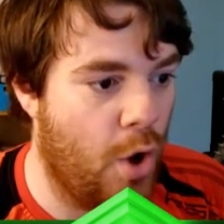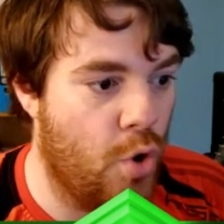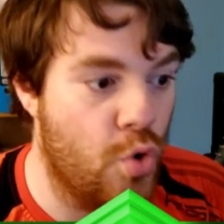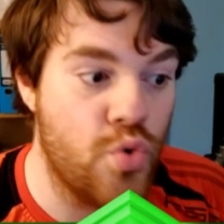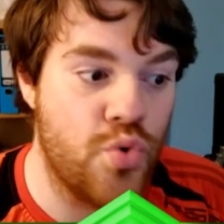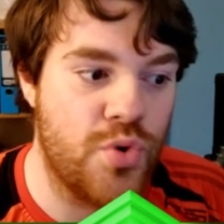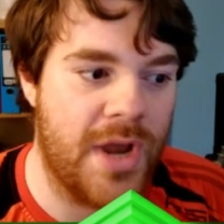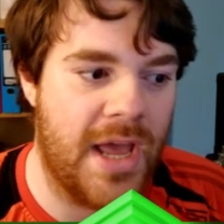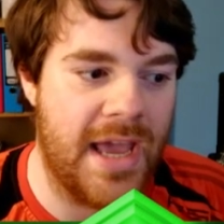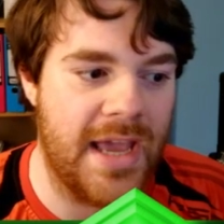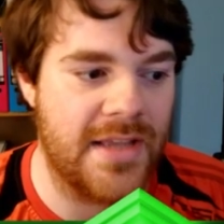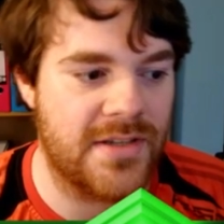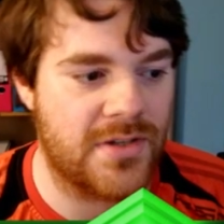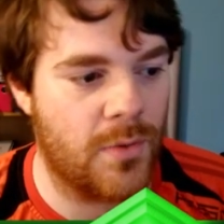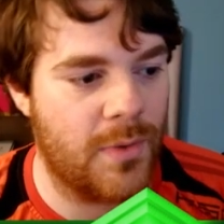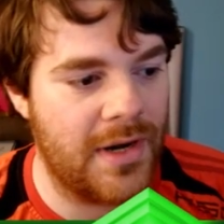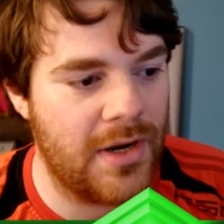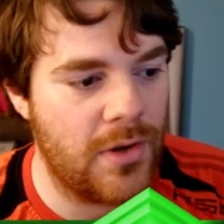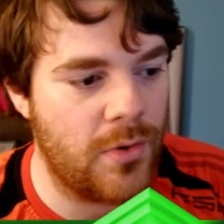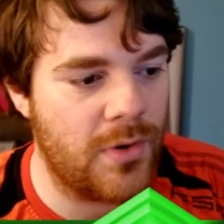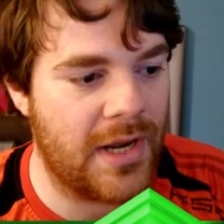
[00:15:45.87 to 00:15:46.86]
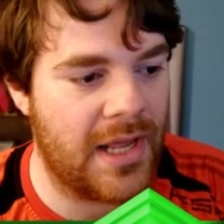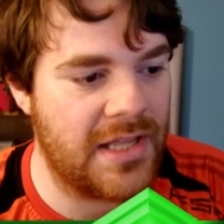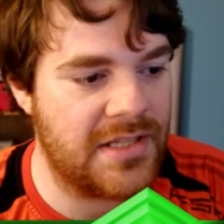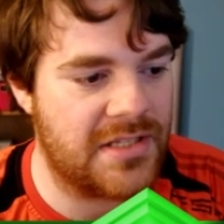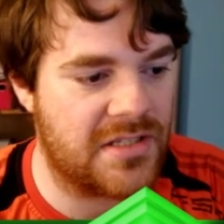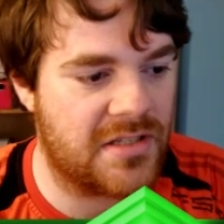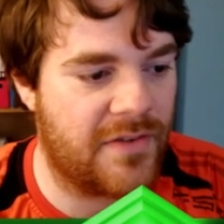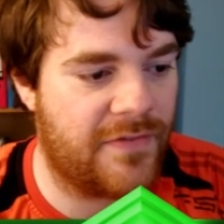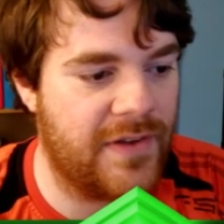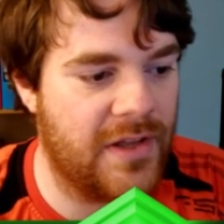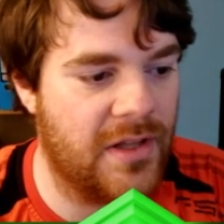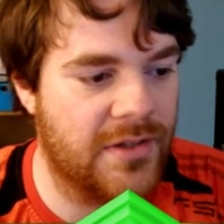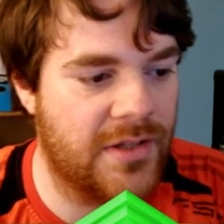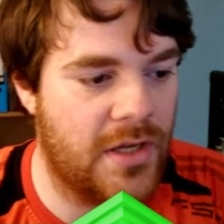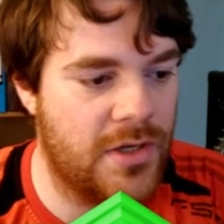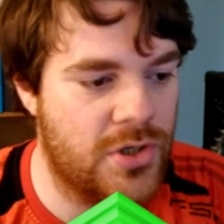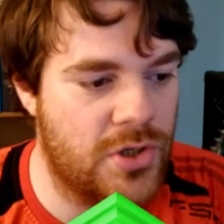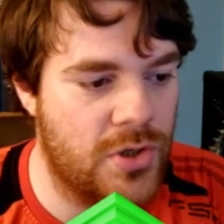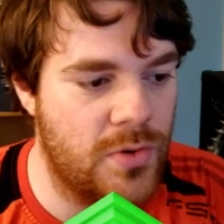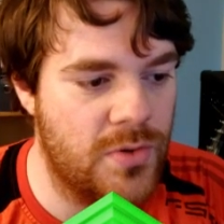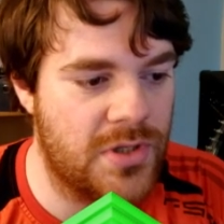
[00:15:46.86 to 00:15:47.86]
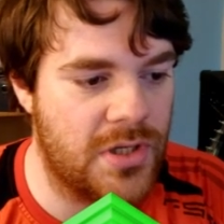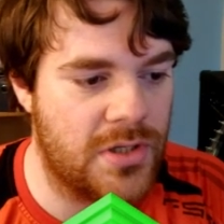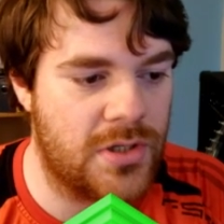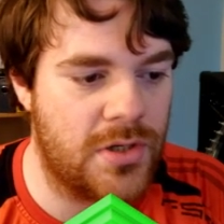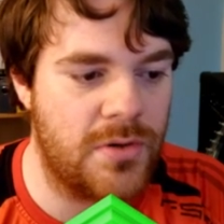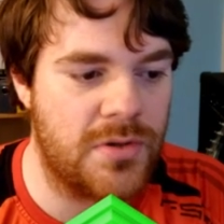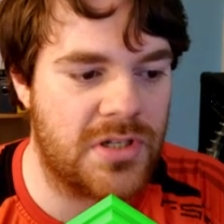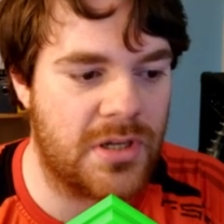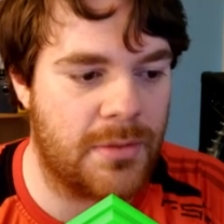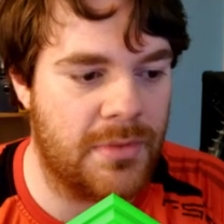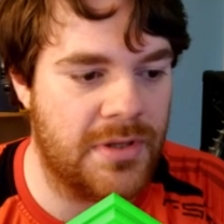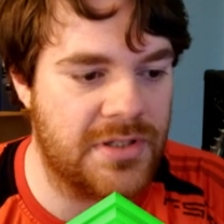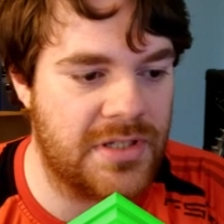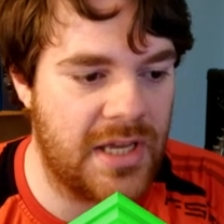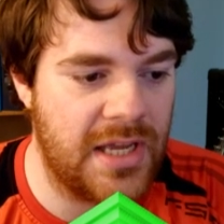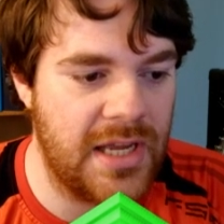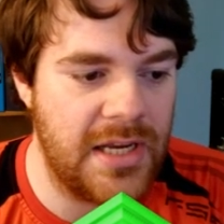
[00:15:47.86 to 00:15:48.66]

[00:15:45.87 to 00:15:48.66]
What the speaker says: Unei. So when Unei enters the field, choose 2 summons,